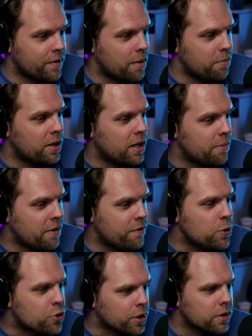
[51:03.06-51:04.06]
plenty in my
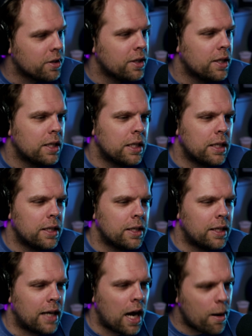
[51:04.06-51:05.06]
future.
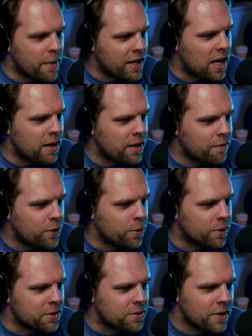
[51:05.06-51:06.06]
How am I gaining
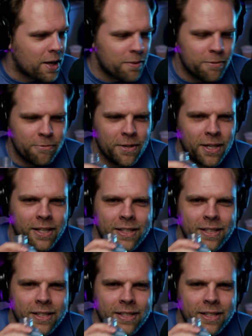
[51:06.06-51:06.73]
viewers? How the fuck?